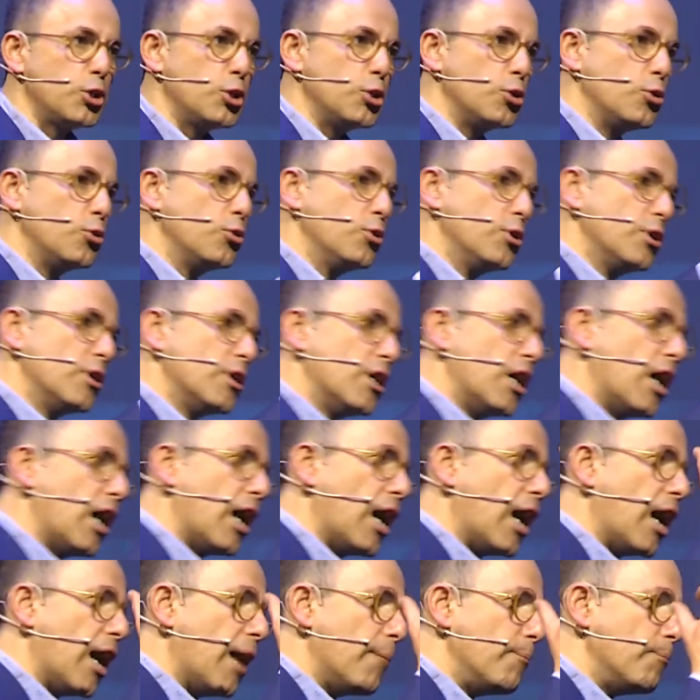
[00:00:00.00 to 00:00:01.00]
to
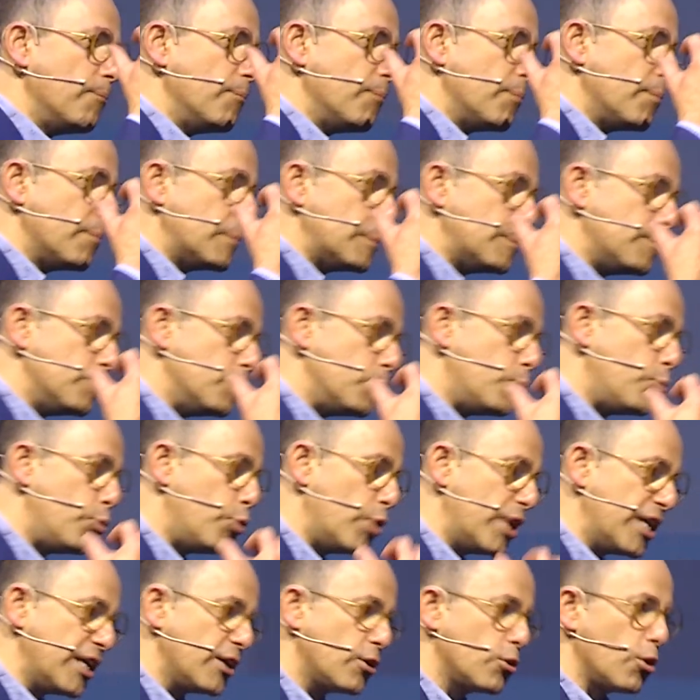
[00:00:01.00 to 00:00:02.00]
uh,
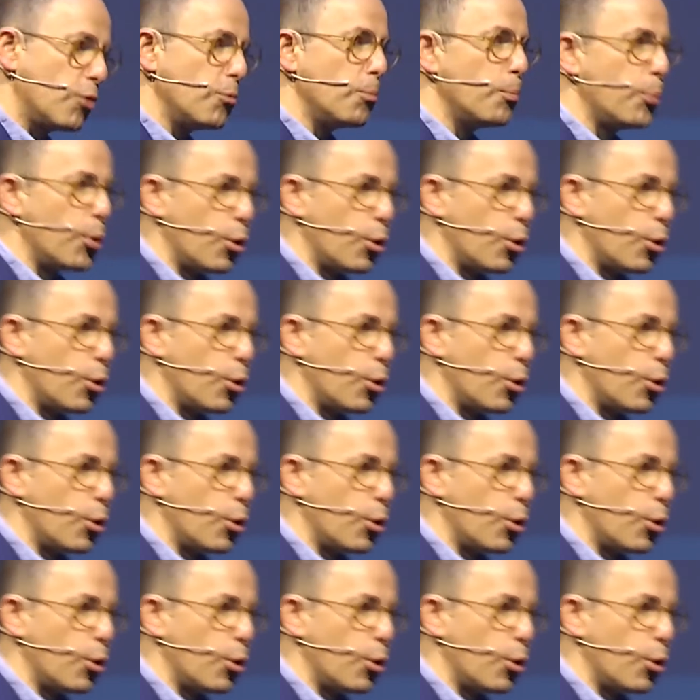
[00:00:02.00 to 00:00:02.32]
bring on